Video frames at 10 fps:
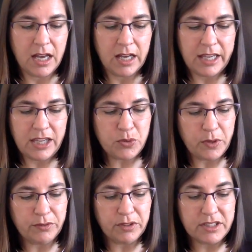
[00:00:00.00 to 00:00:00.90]
each one
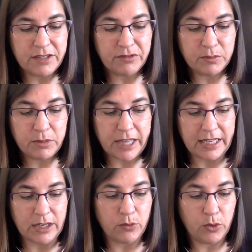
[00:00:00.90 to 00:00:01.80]
for a different
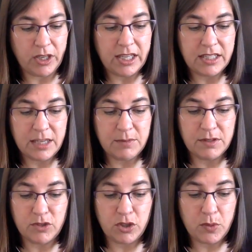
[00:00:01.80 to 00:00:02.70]
planet. Working in teams of 2,